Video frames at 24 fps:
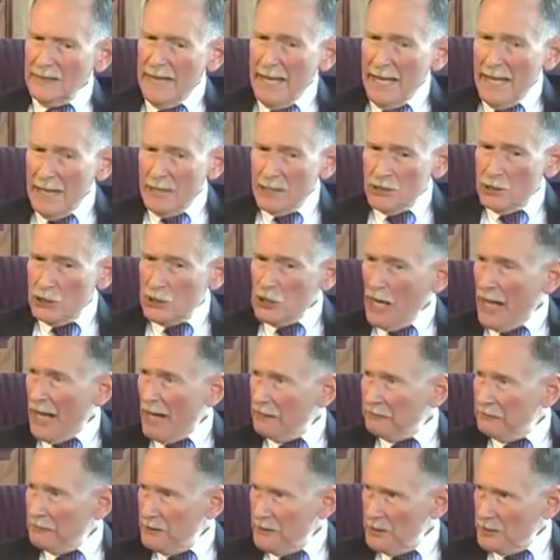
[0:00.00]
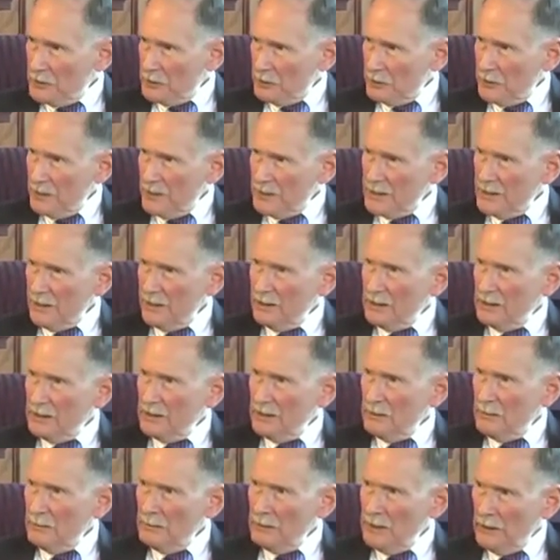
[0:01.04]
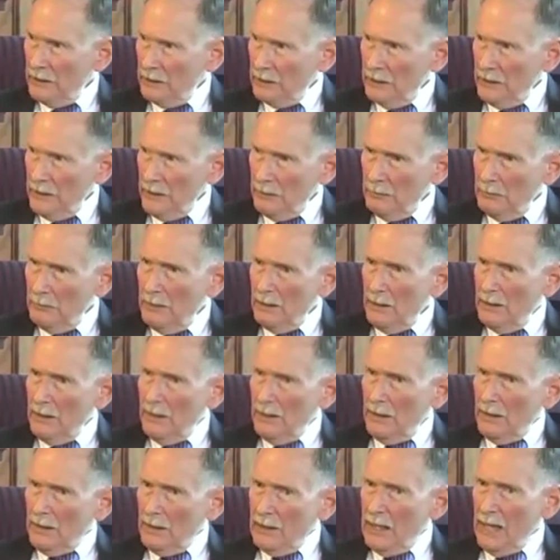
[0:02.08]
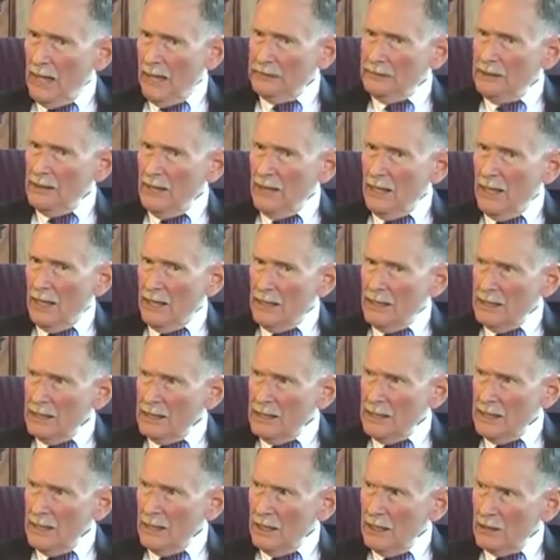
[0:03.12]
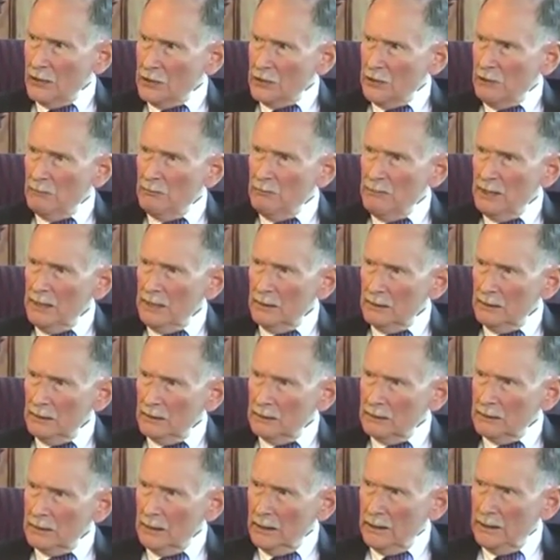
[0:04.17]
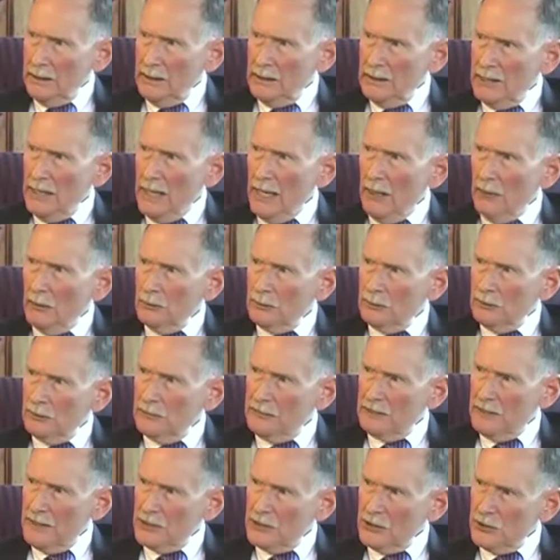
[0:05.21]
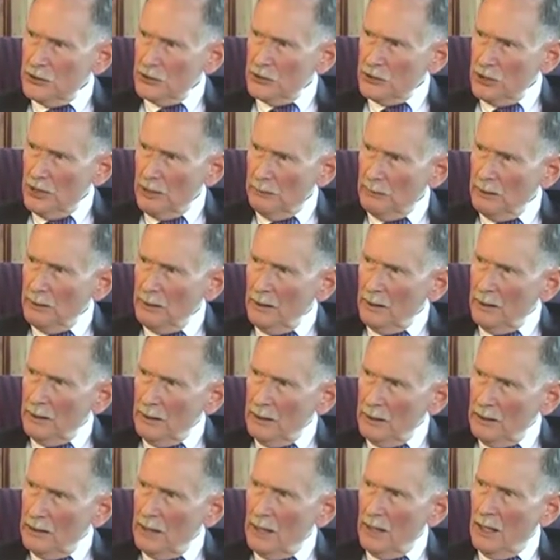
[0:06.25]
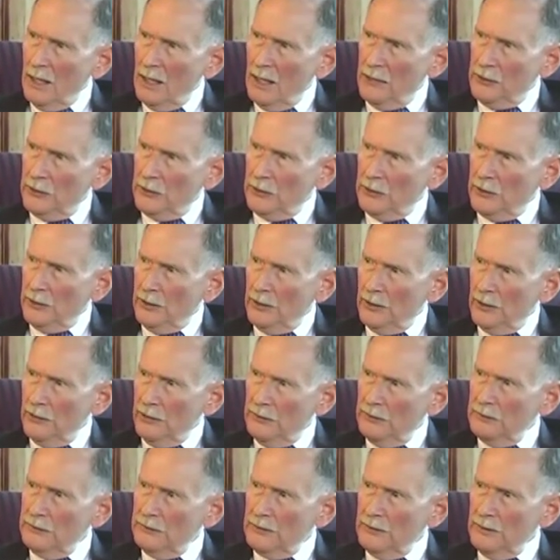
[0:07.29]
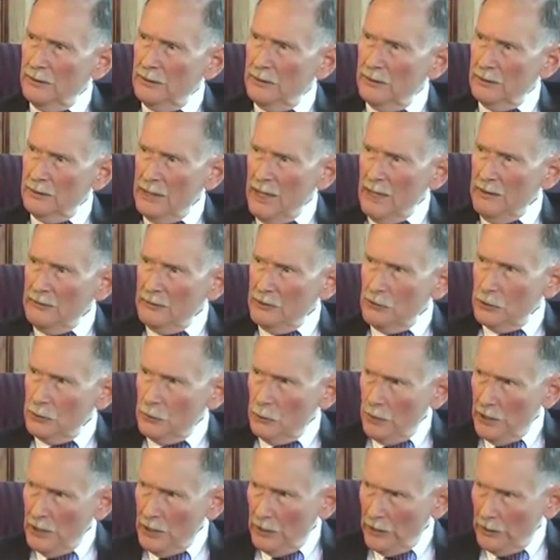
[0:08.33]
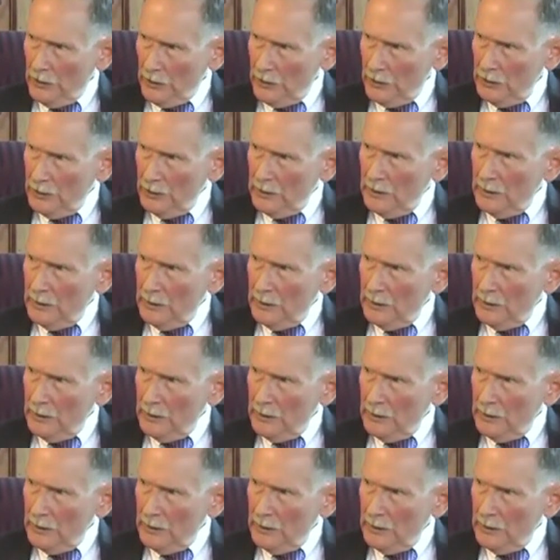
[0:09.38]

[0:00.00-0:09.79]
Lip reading: Ed Jaffe, as president of the Miriam, got the idea to build an endowed professorship in honor of David Greer,